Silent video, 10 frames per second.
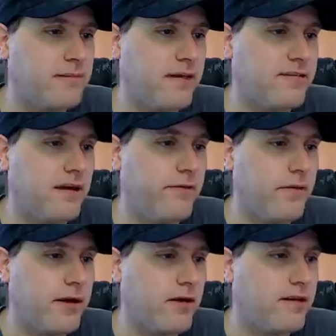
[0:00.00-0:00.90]
amounts of
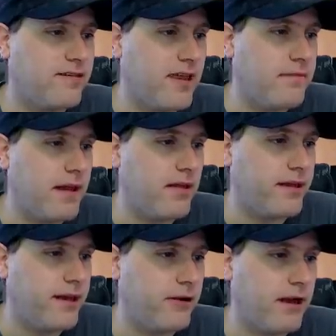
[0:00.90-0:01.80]
Americans' email
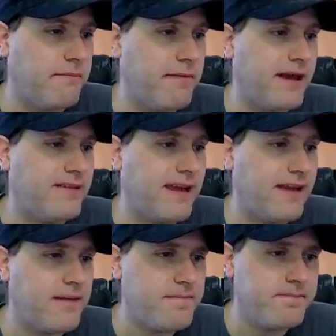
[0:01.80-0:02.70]
and internet
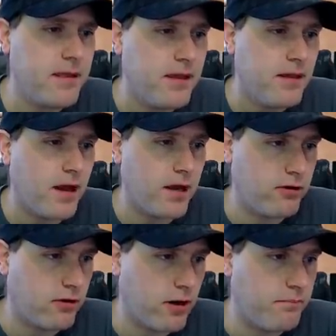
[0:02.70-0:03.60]
metadata
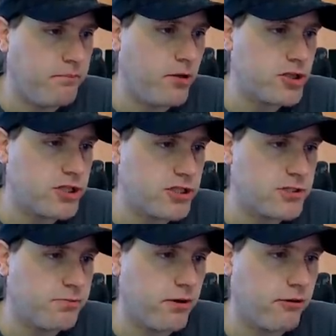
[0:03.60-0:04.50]
under
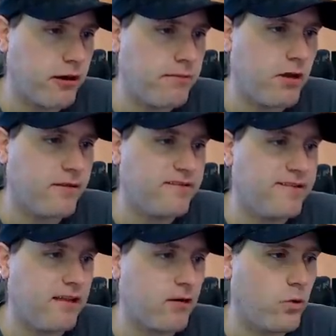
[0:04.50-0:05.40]
Bush's program called
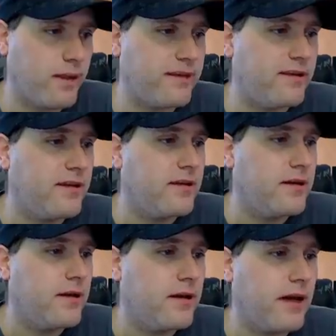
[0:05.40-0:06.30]
Stellar Wind.
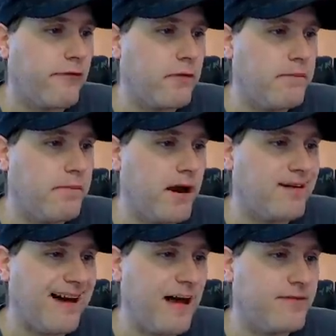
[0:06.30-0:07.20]
Government bugged
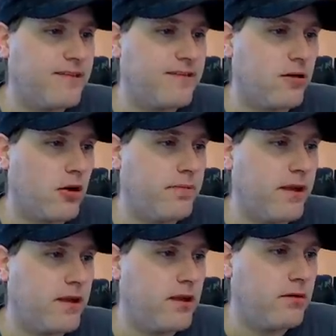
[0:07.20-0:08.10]
offices of
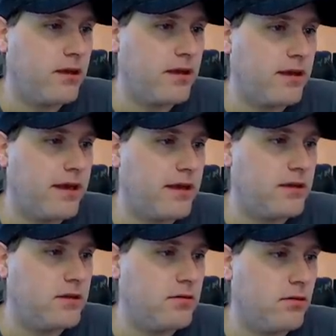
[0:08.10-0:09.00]
European Union
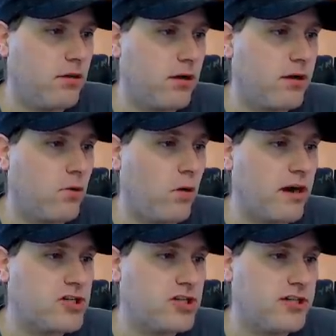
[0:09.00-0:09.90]
in New York,
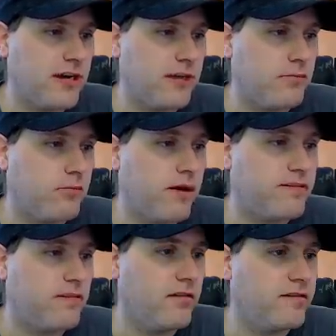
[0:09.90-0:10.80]
Washington, and
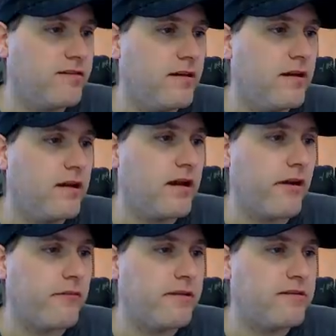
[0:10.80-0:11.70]
Brussels.
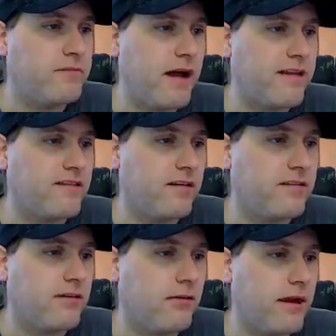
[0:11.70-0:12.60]
Government spies on at
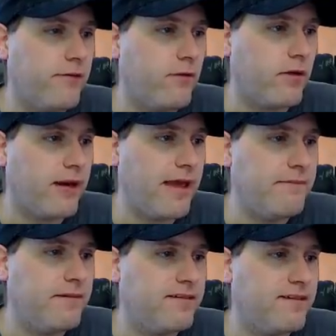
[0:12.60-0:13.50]
least 38 foreign
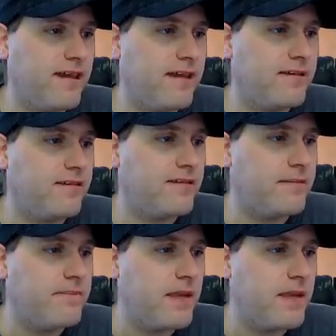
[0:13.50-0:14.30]
embassies.